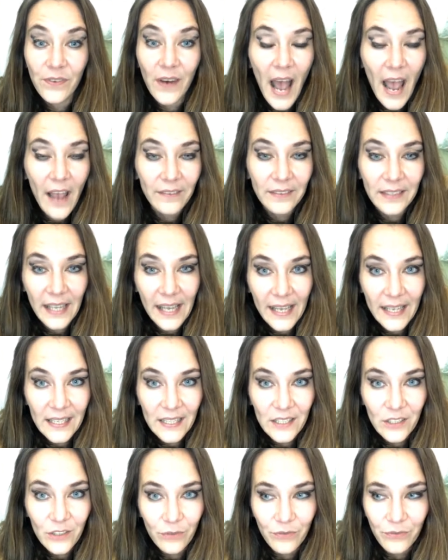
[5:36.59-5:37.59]
5
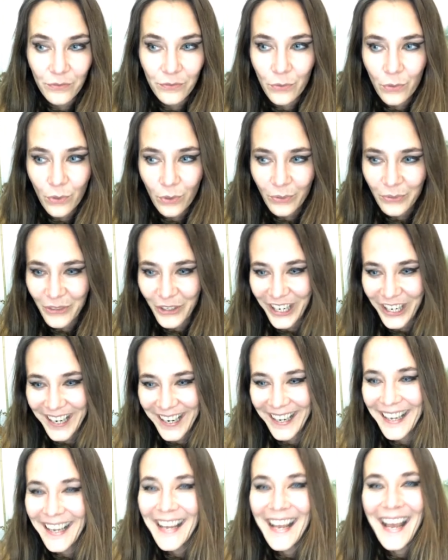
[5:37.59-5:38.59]
days full
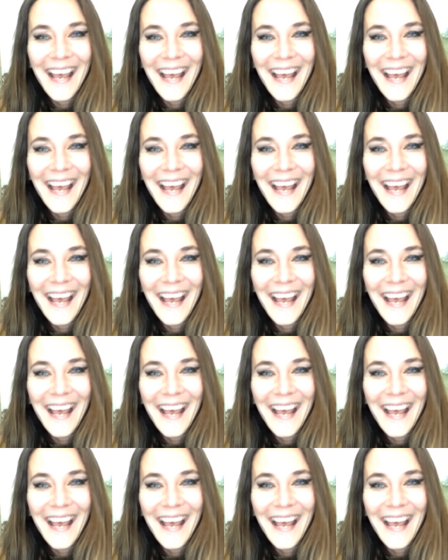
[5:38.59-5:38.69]
work.